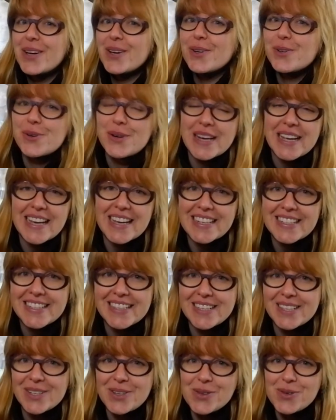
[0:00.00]

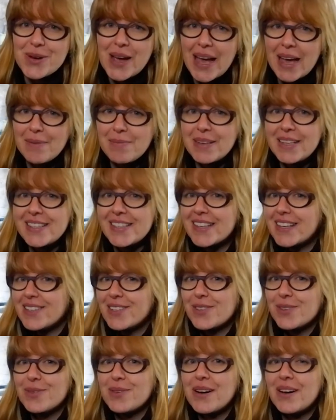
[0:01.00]
creating new habits and
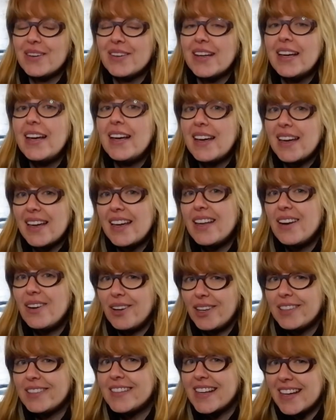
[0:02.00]
so on, it
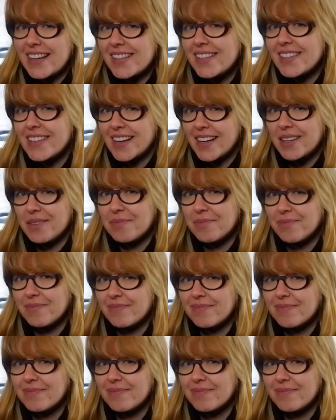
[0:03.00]
all takes time.